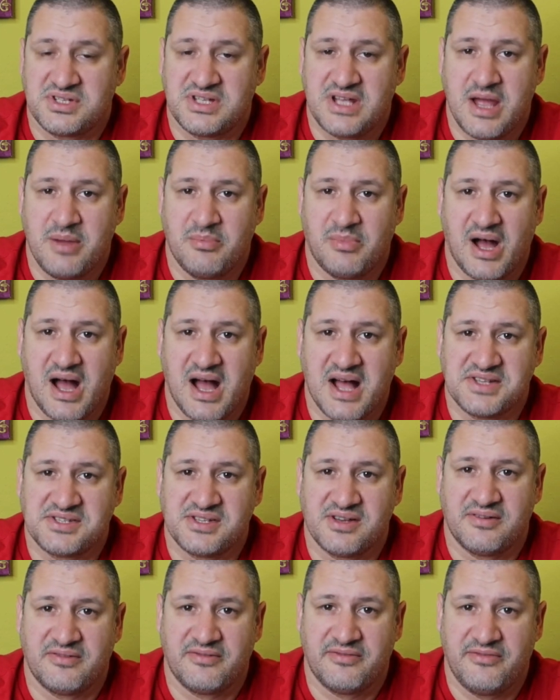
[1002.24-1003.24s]
same as
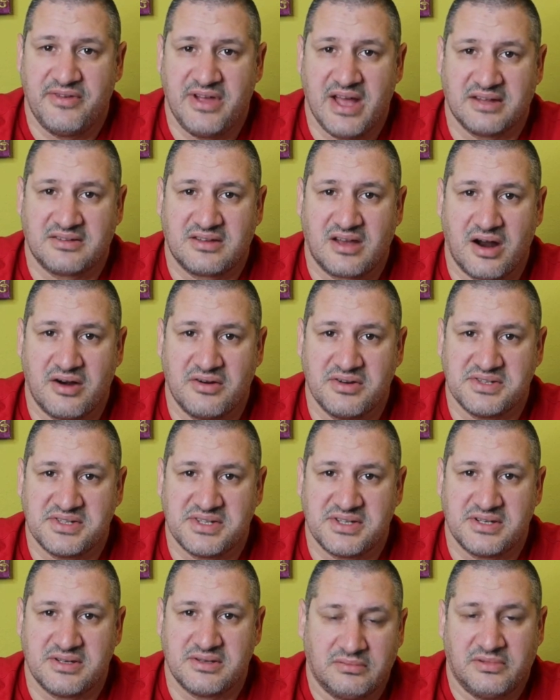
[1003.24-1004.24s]
a fiat
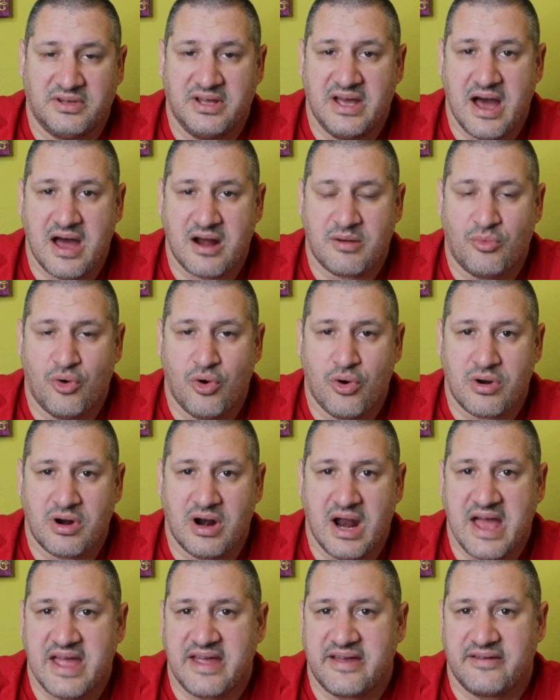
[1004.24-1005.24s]
currency. They are more
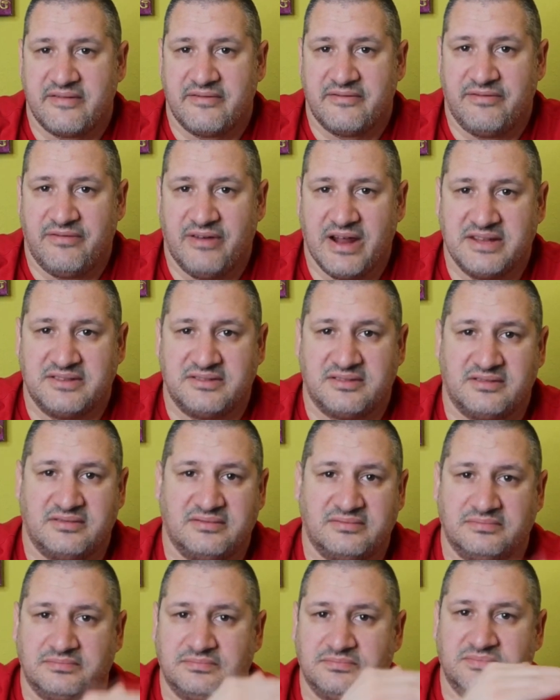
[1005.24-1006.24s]
like flat.
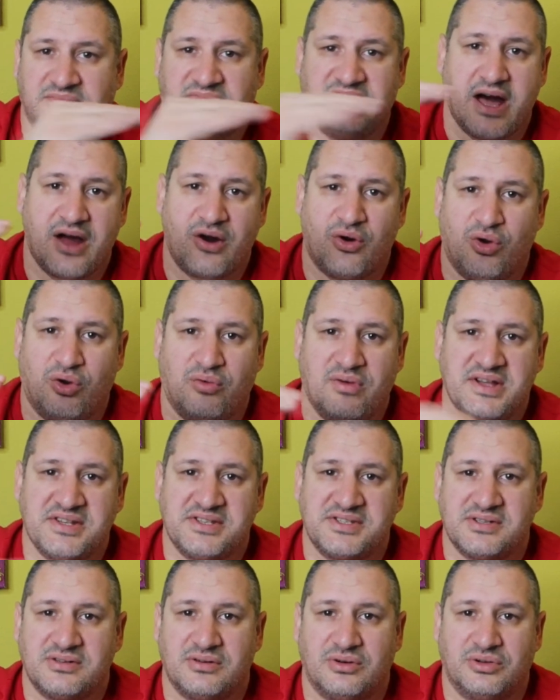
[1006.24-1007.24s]
They are
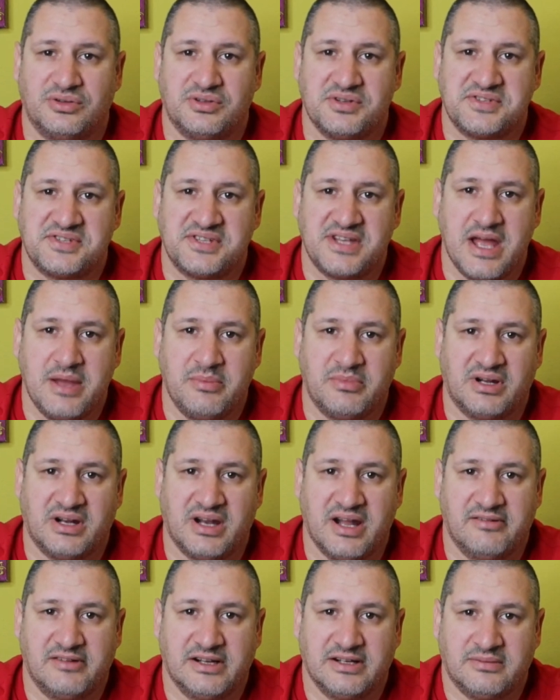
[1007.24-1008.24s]
always on the same
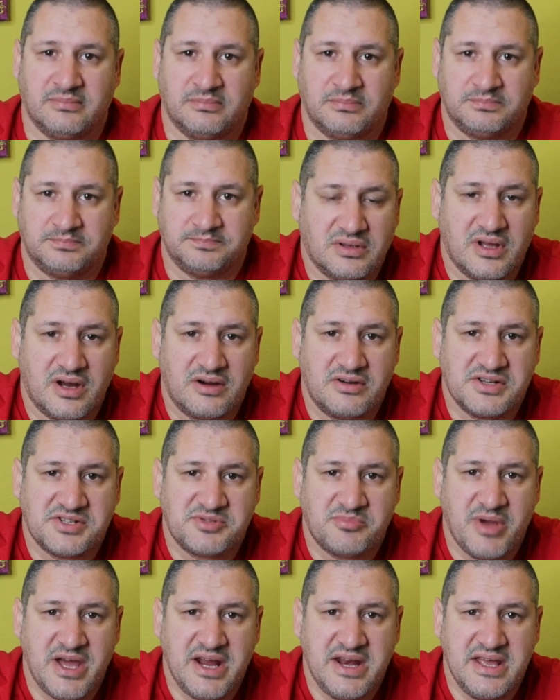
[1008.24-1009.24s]
level. There
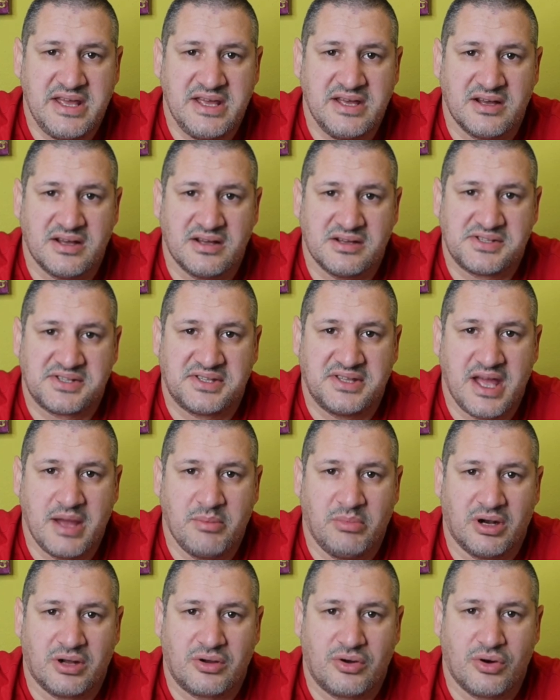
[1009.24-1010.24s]
is many
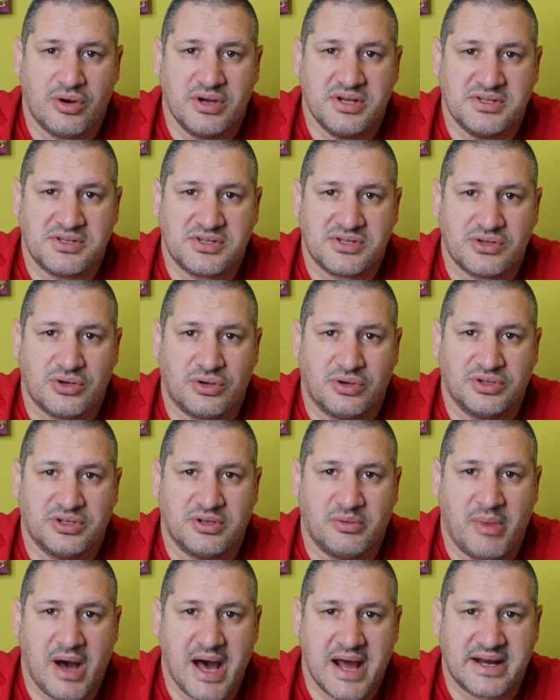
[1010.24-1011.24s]
stable coins on
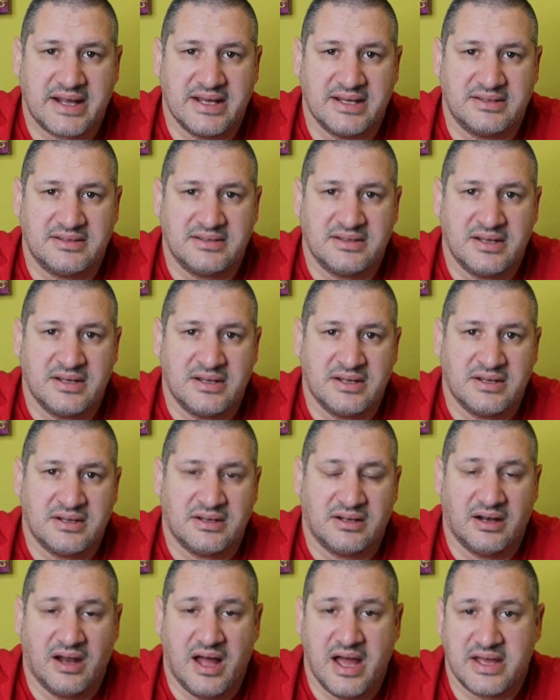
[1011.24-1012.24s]
the market,
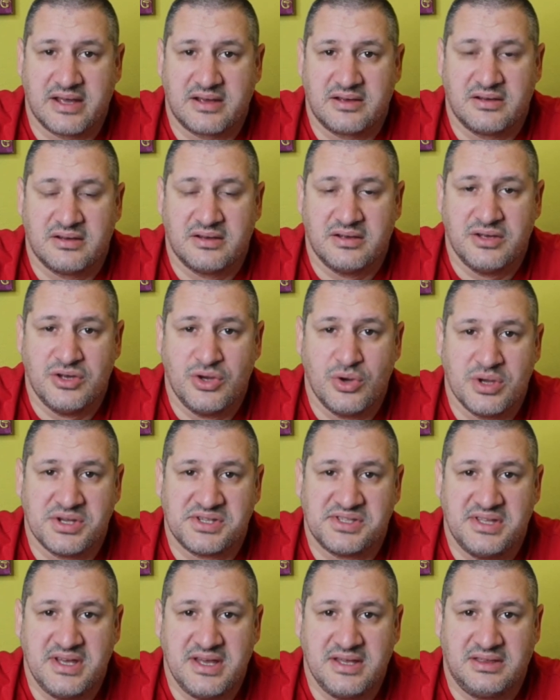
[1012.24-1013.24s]
like
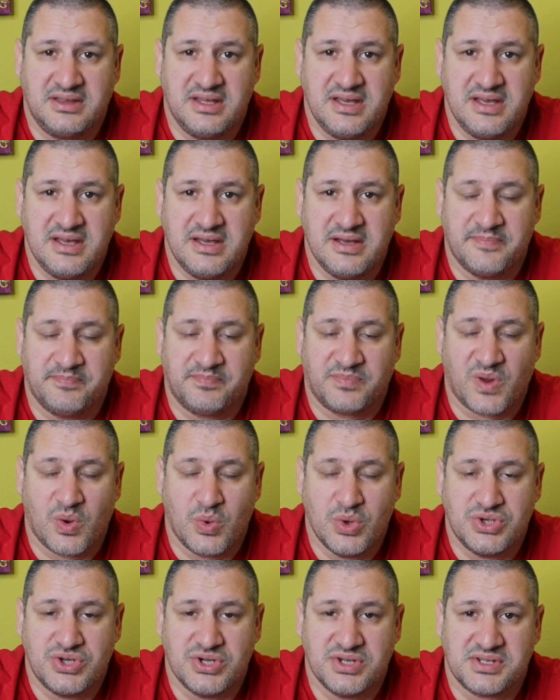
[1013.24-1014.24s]
USDT,
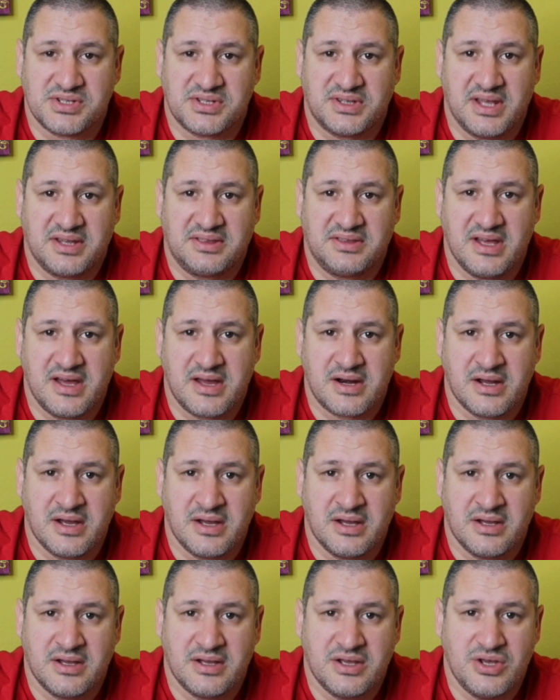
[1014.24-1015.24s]
which is Tether,
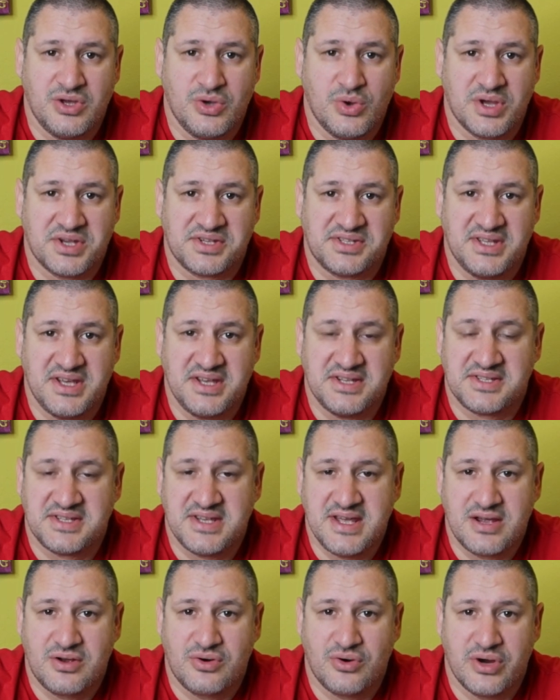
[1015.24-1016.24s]
USDC
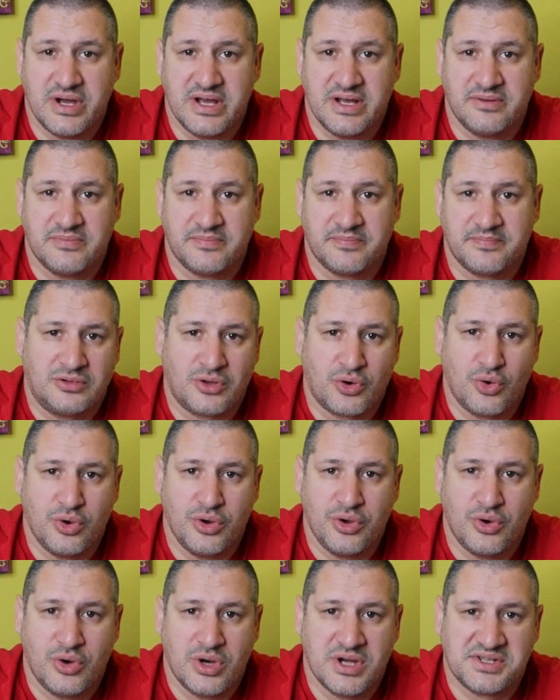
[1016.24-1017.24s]
coin,
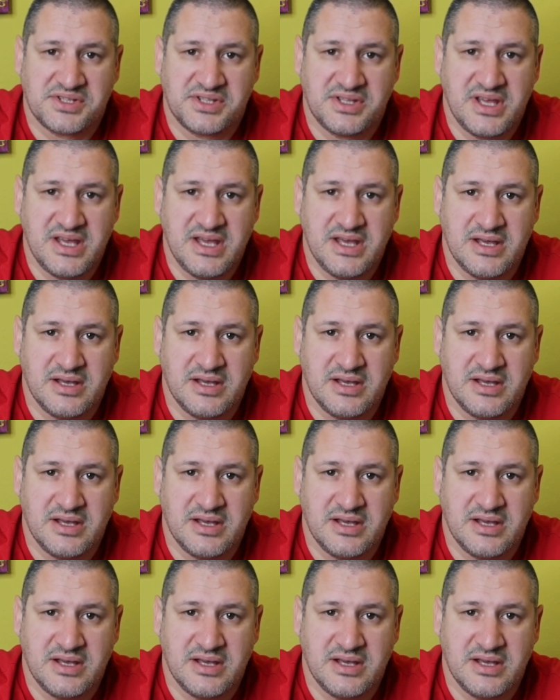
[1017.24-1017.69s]
TrueUSD,